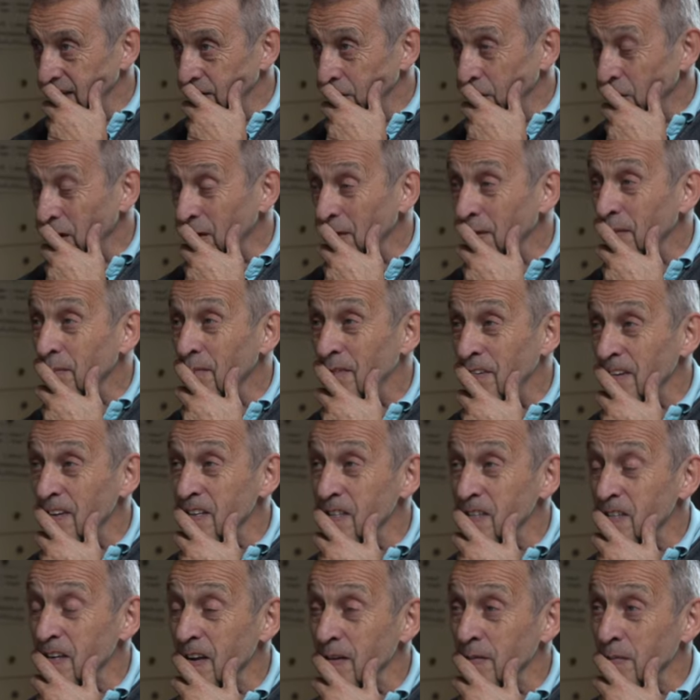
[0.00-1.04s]
Well,
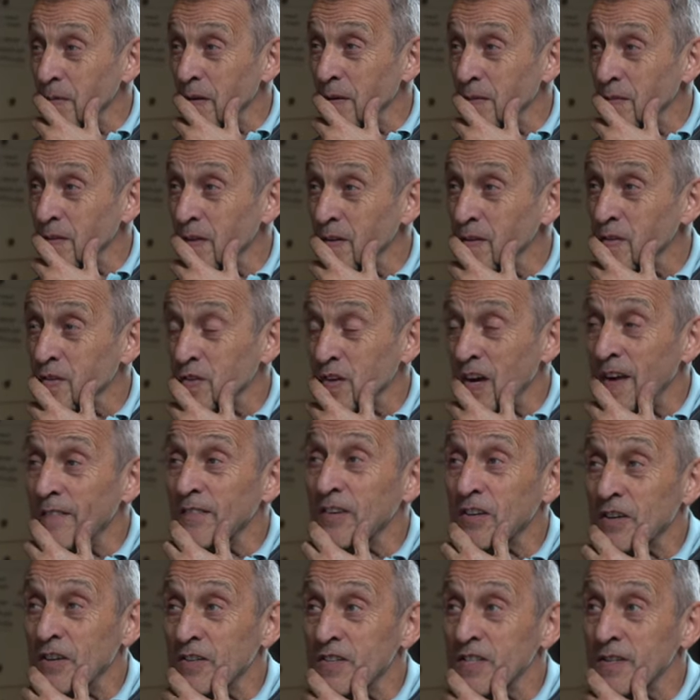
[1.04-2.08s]
first, I, I, was
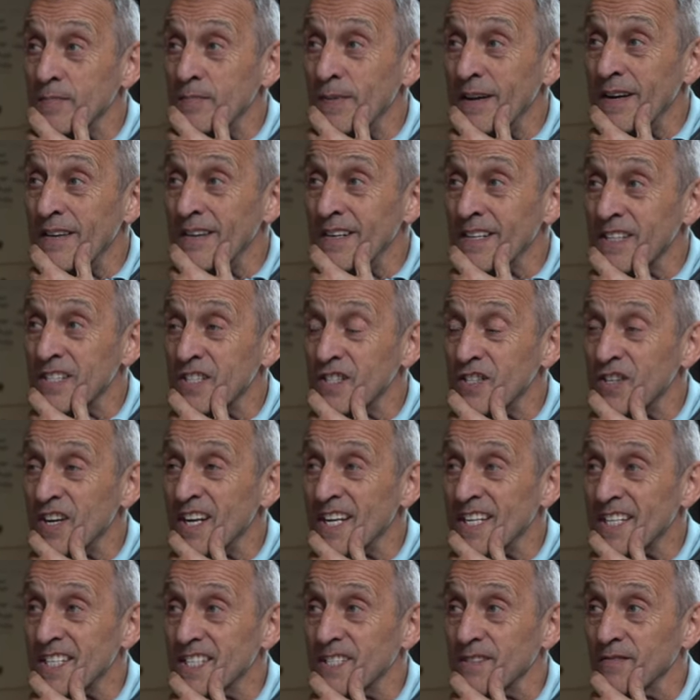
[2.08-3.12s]
driving across the Bering
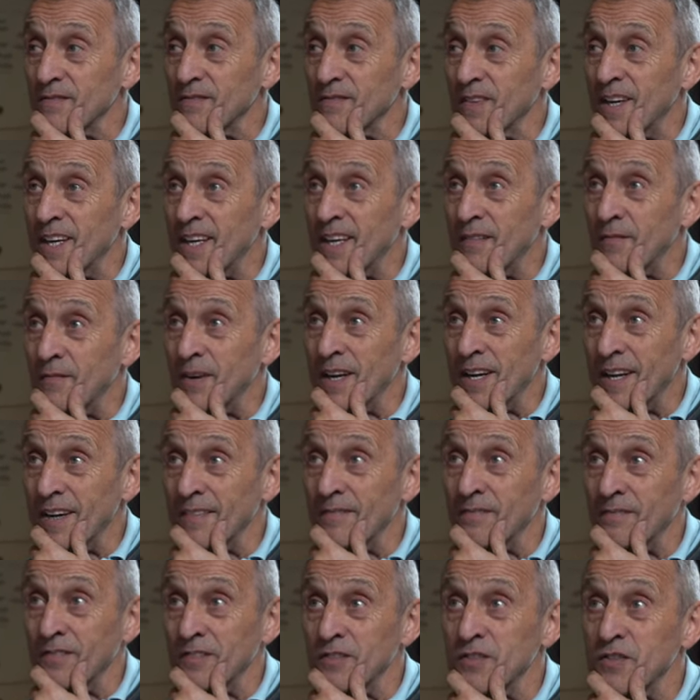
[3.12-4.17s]
Straits when, when
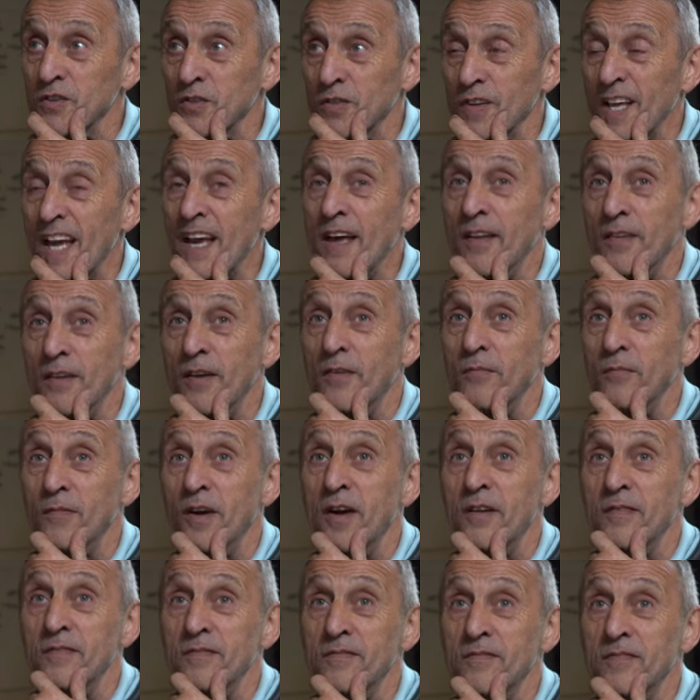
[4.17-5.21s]
I saw that, and,
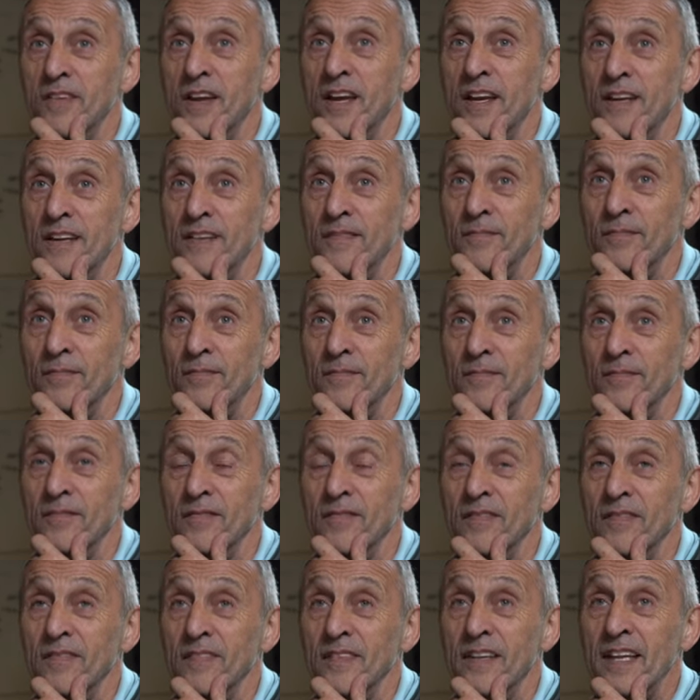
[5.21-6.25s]
and, and
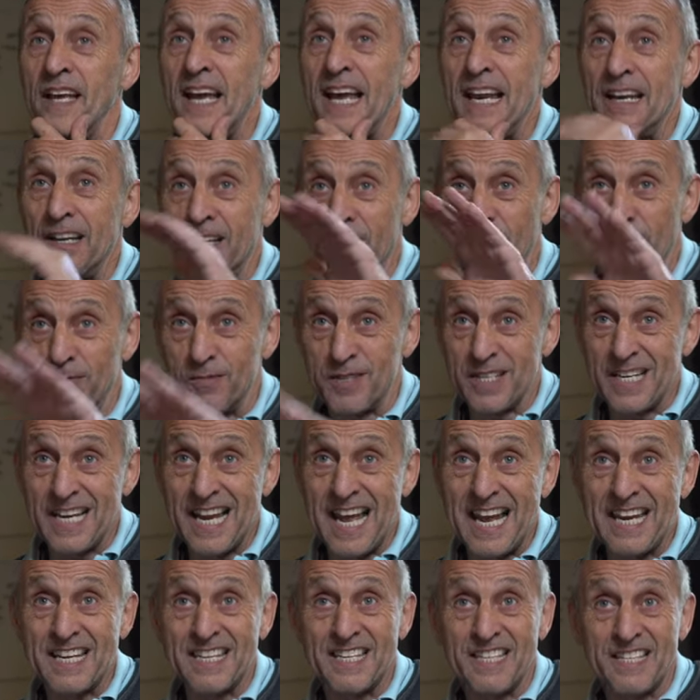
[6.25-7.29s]
the helicopter
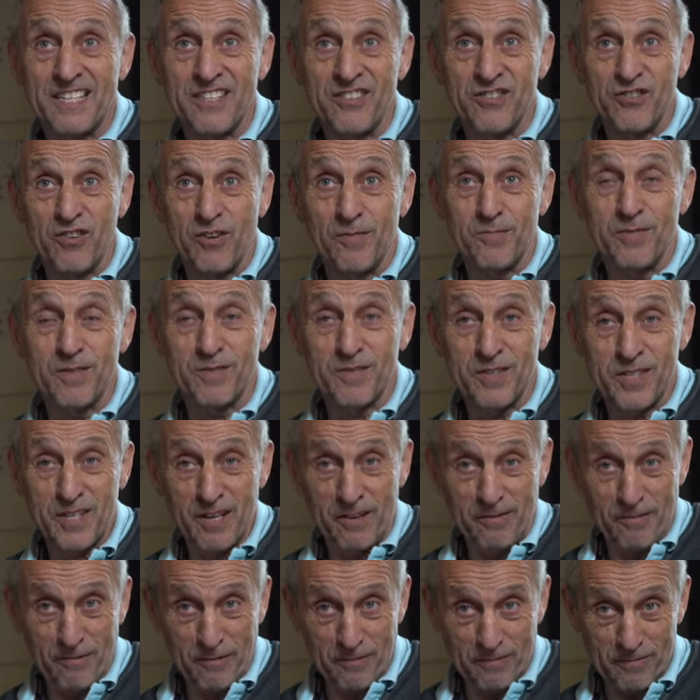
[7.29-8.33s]
landed and dropped some
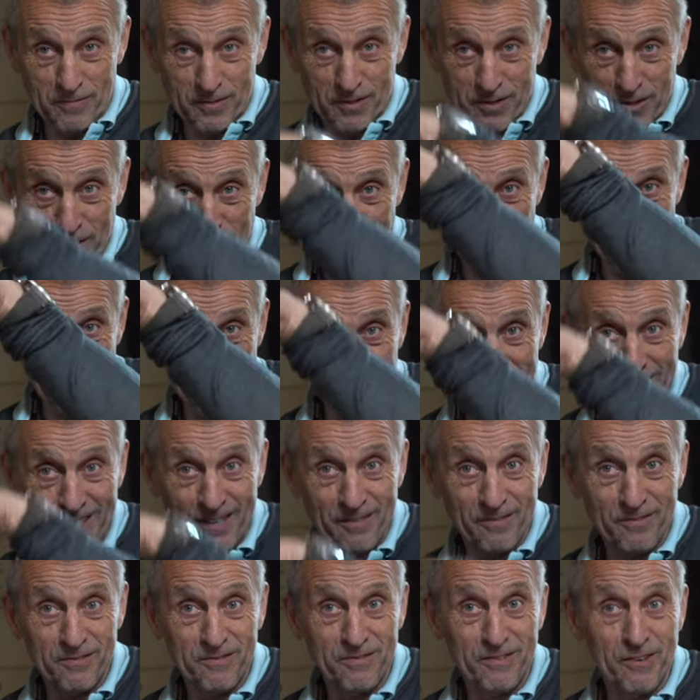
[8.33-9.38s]
stuff off and took off
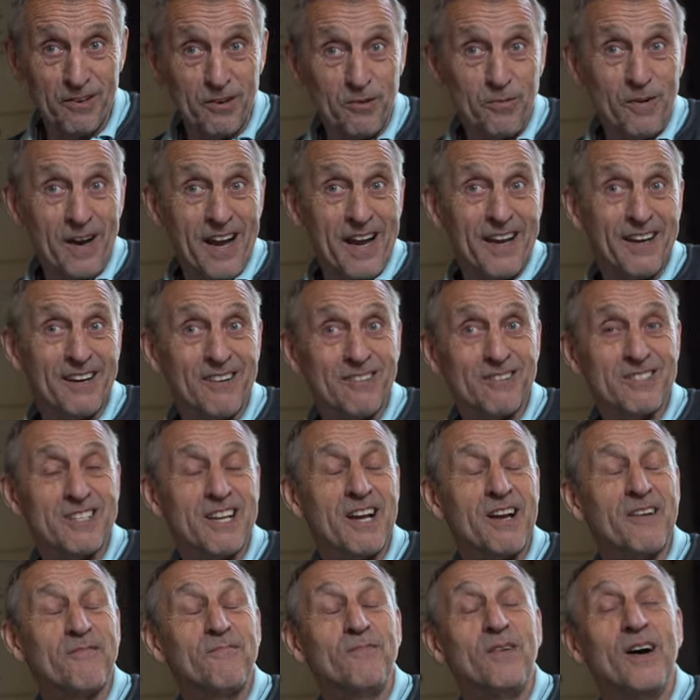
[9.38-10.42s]
and it flew away. And I was
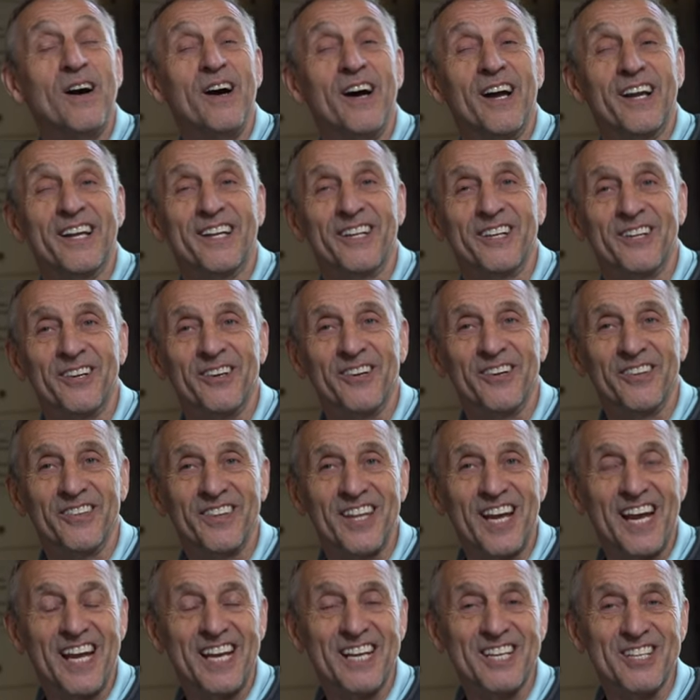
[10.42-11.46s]
like, my
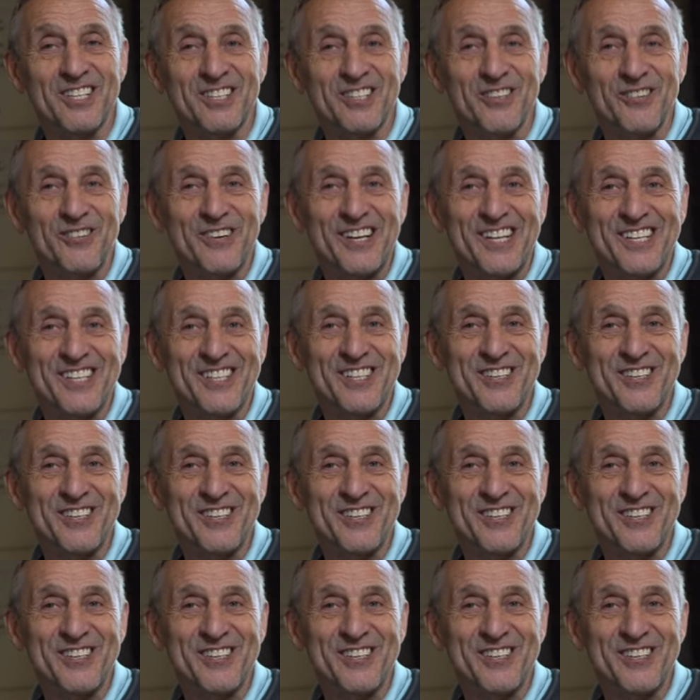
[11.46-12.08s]
God, that is the way to